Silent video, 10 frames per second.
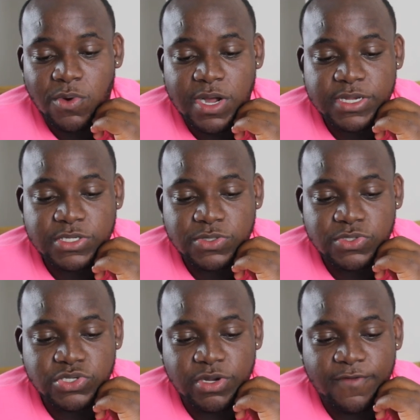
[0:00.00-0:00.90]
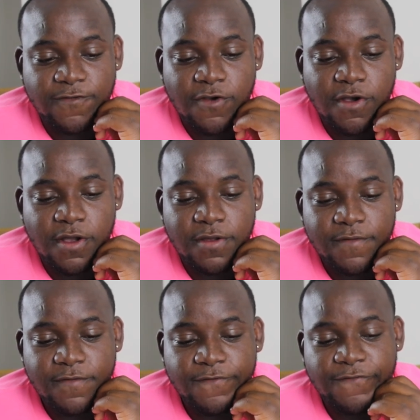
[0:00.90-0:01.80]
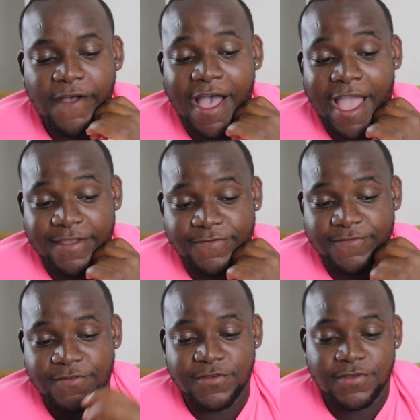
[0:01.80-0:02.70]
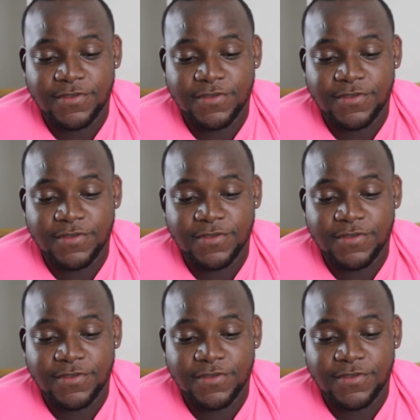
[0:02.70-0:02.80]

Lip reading: One, two, three, yeah. Four, five.